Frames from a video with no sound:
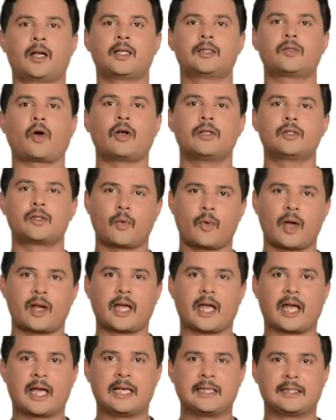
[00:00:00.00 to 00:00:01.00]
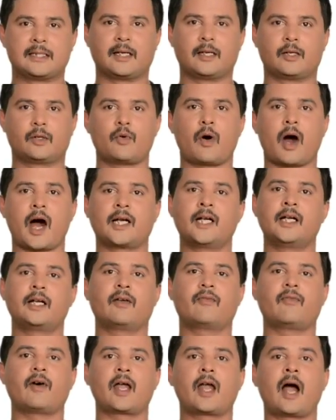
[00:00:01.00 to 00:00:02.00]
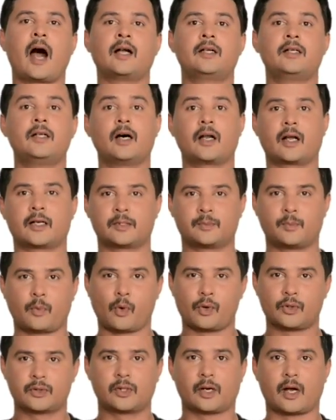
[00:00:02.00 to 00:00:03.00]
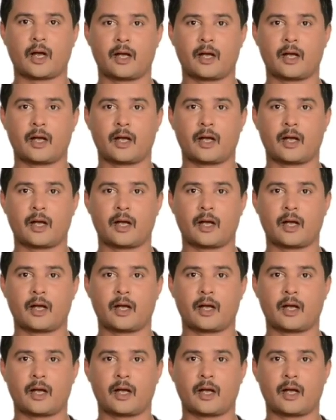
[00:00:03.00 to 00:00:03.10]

It is also very easy to identify underexposed